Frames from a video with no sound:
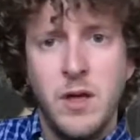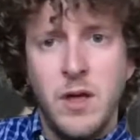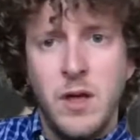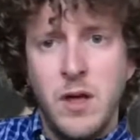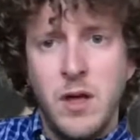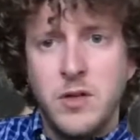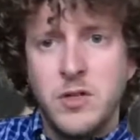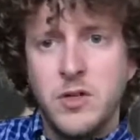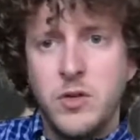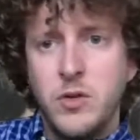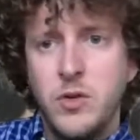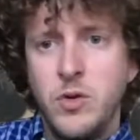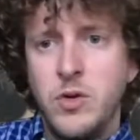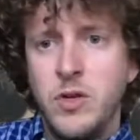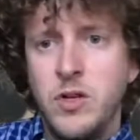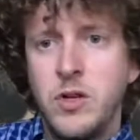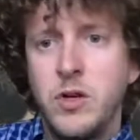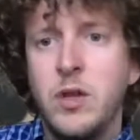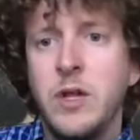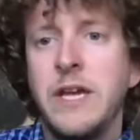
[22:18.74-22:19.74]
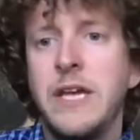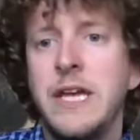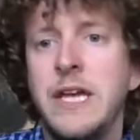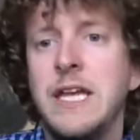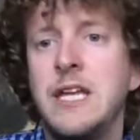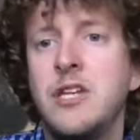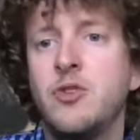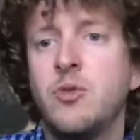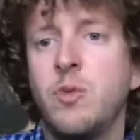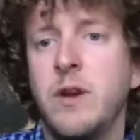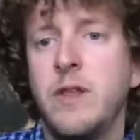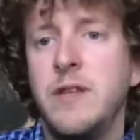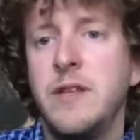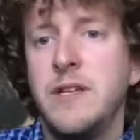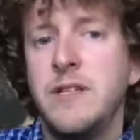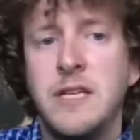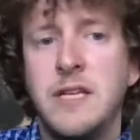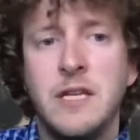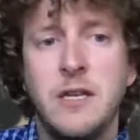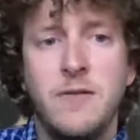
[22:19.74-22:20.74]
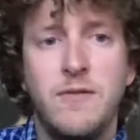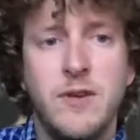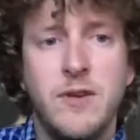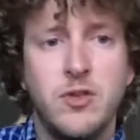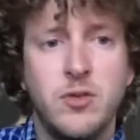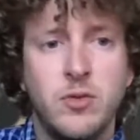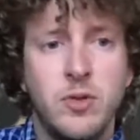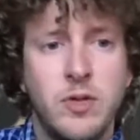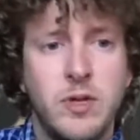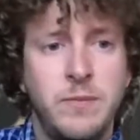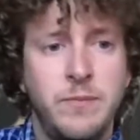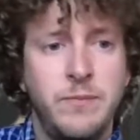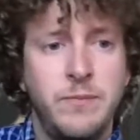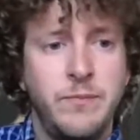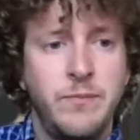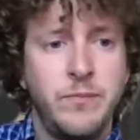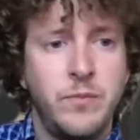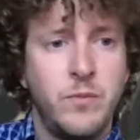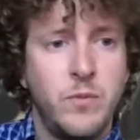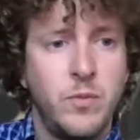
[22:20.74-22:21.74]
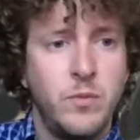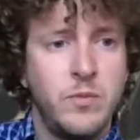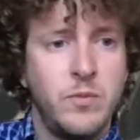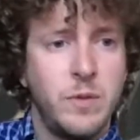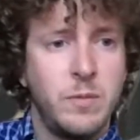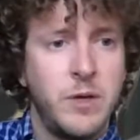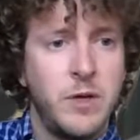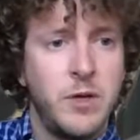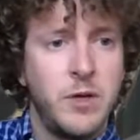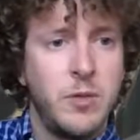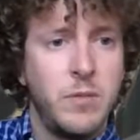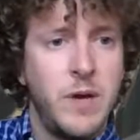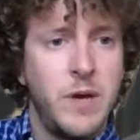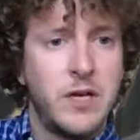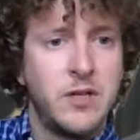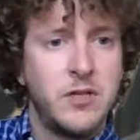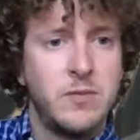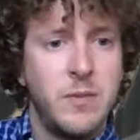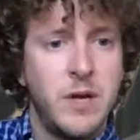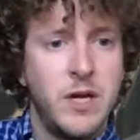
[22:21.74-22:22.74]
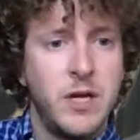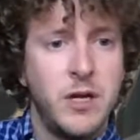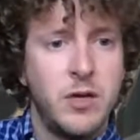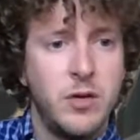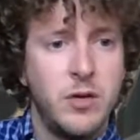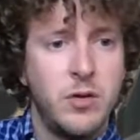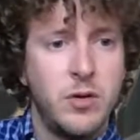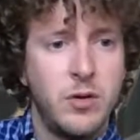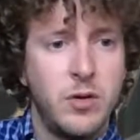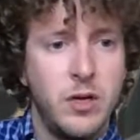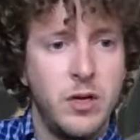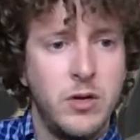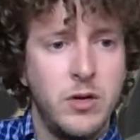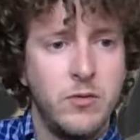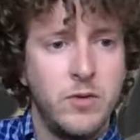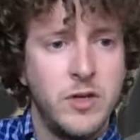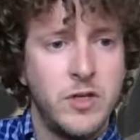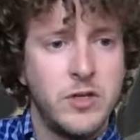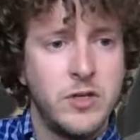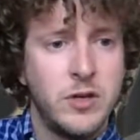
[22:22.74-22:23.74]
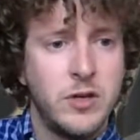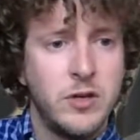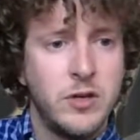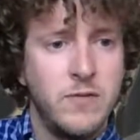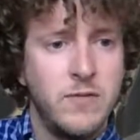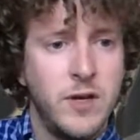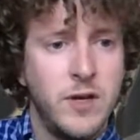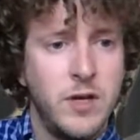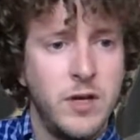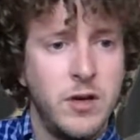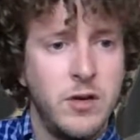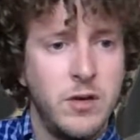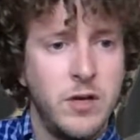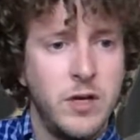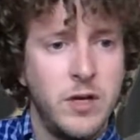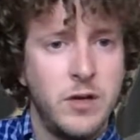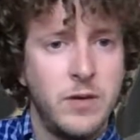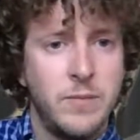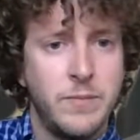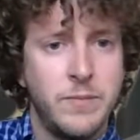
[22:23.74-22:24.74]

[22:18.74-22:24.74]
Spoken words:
So you can click each one of these individually. I'm going to go back to my encoder and restart the video here.